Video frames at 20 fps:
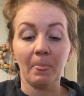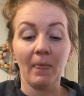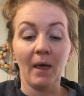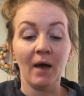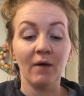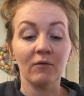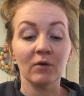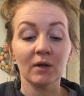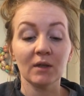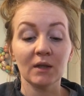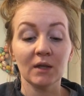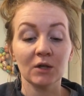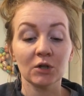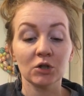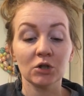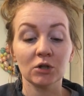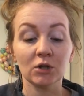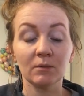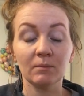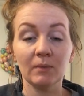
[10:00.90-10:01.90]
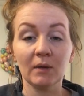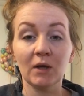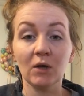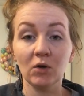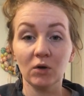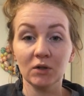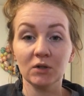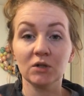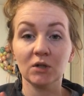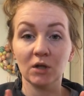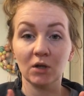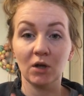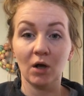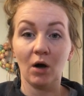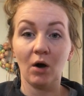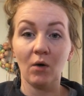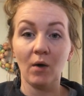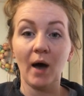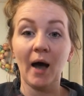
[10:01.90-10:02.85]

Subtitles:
Everything should be good to go.